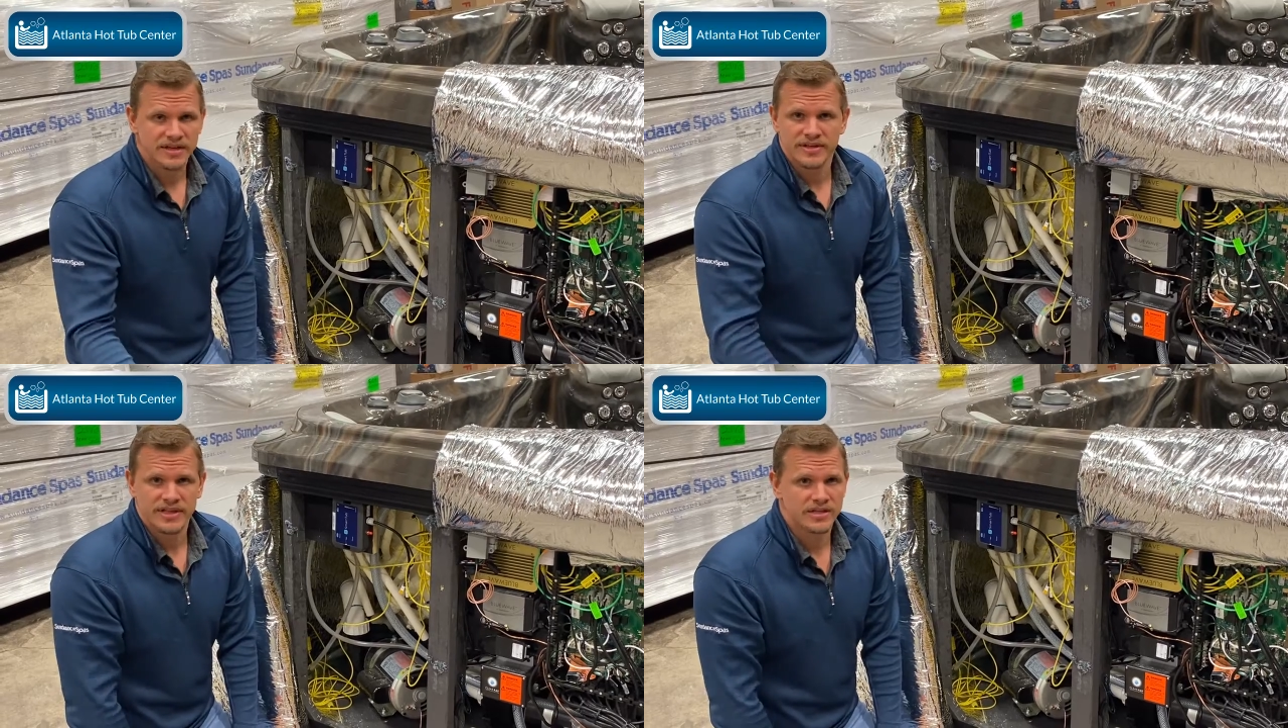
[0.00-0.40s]
I
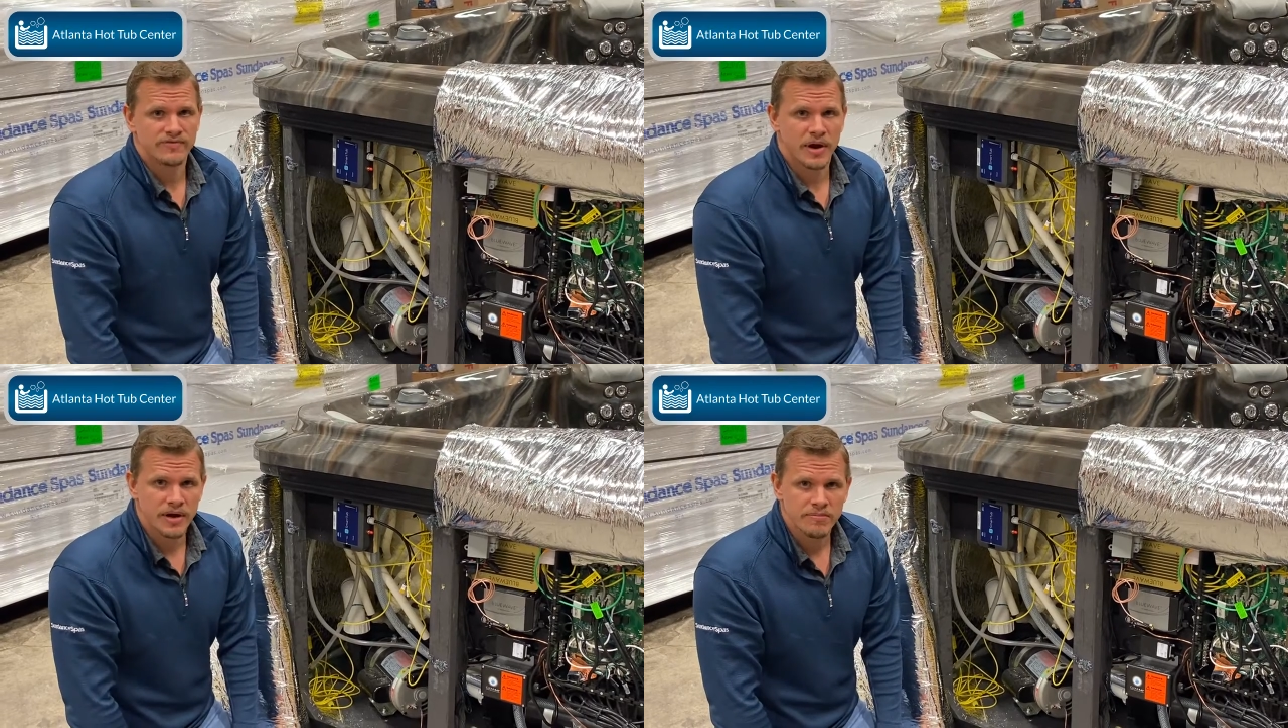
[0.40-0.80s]
think that's
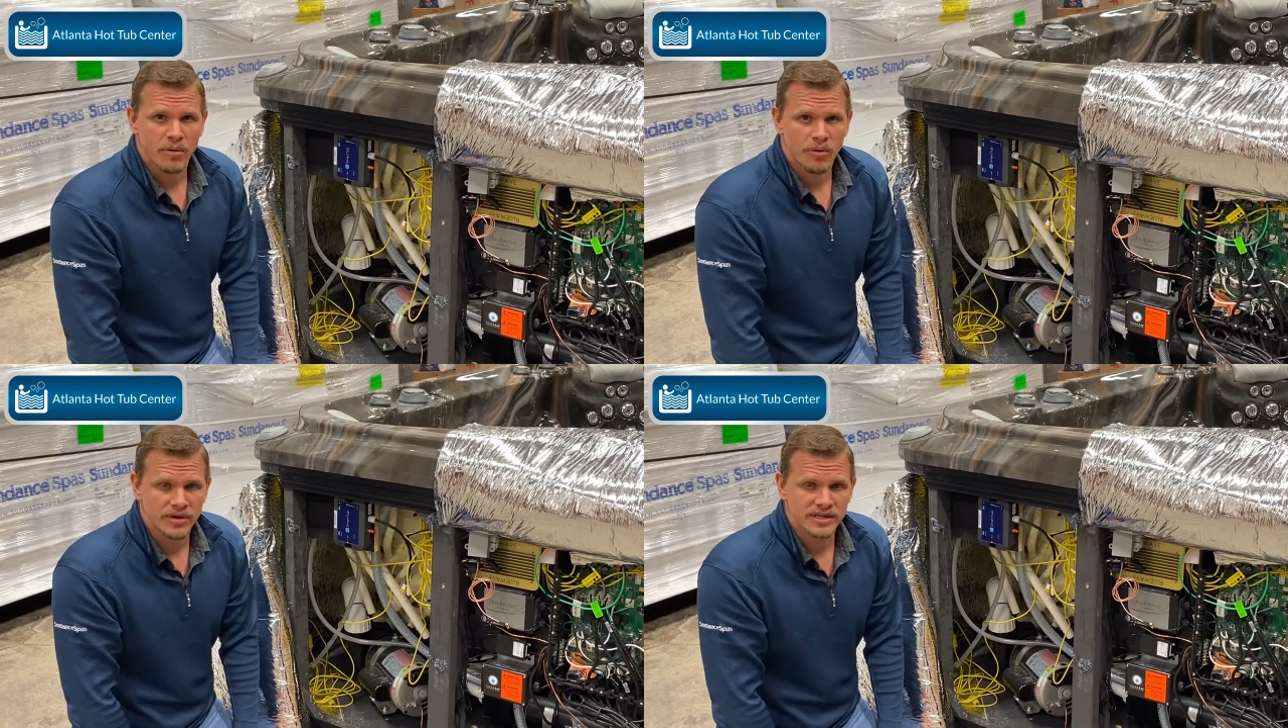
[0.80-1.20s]
very
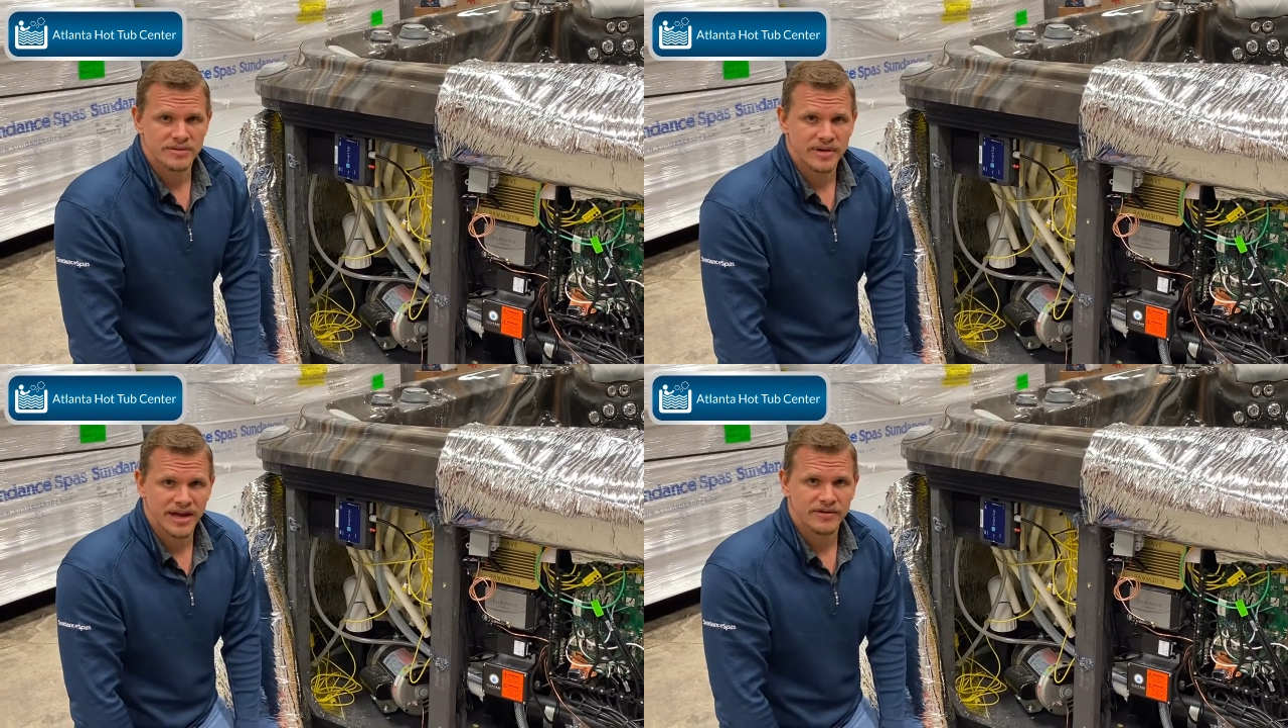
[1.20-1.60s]
important as a
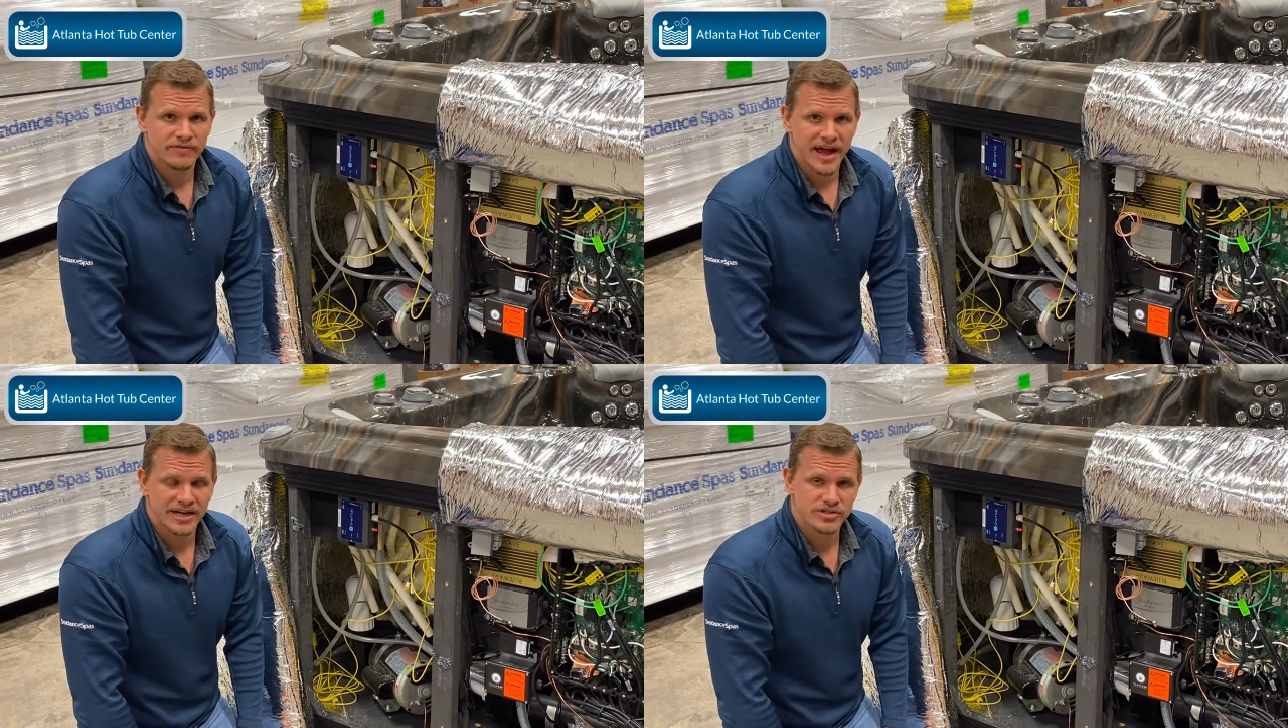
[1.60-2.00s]

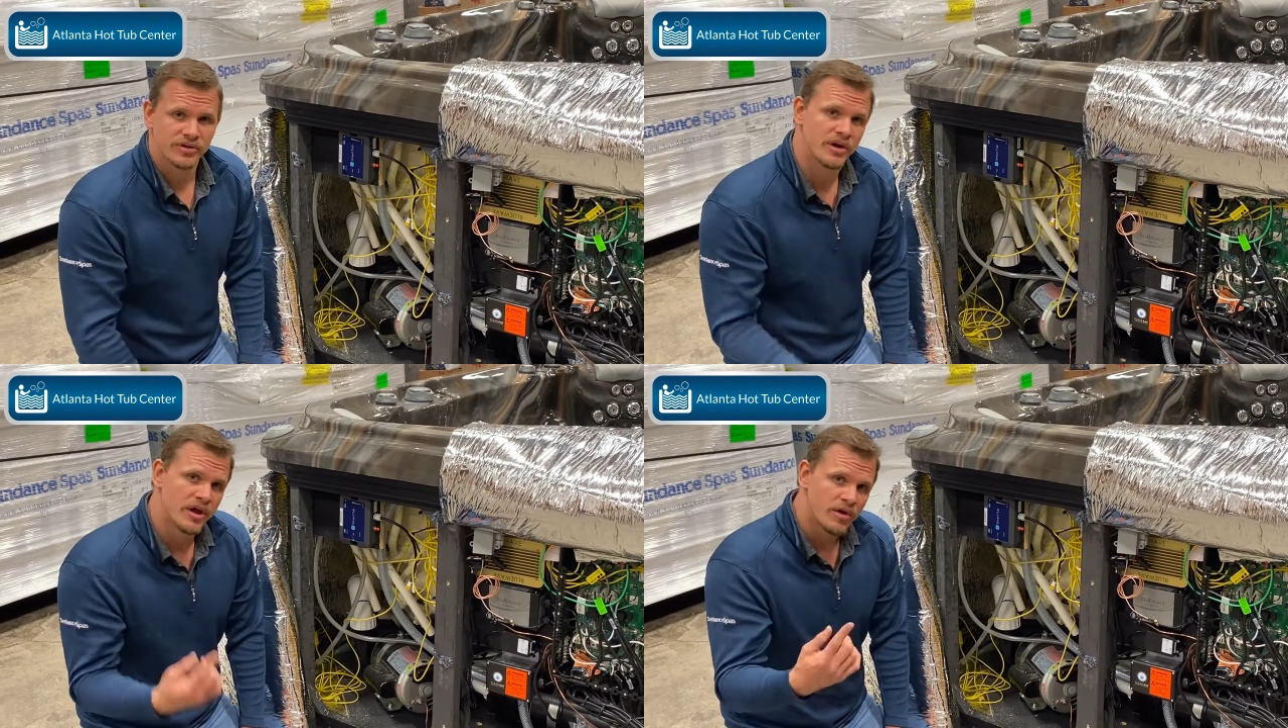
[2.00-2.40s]
manufacturer.
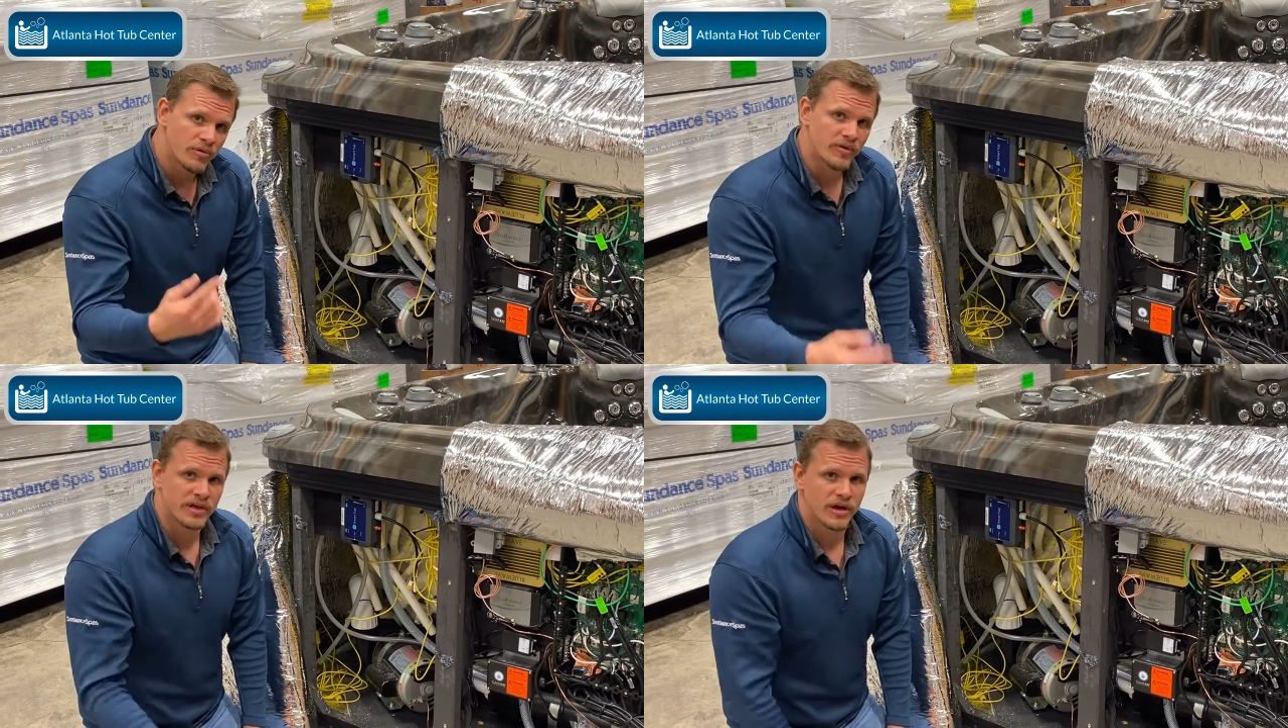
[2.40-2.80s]

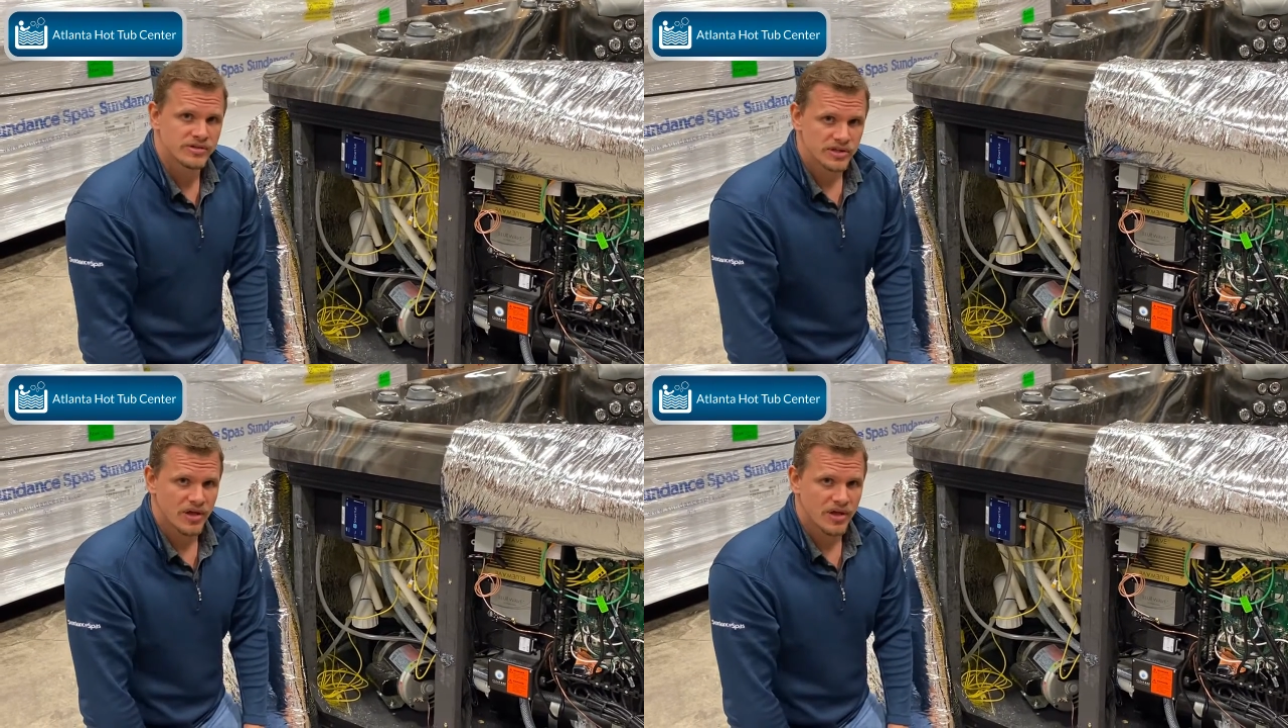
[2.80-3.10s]
Really goes to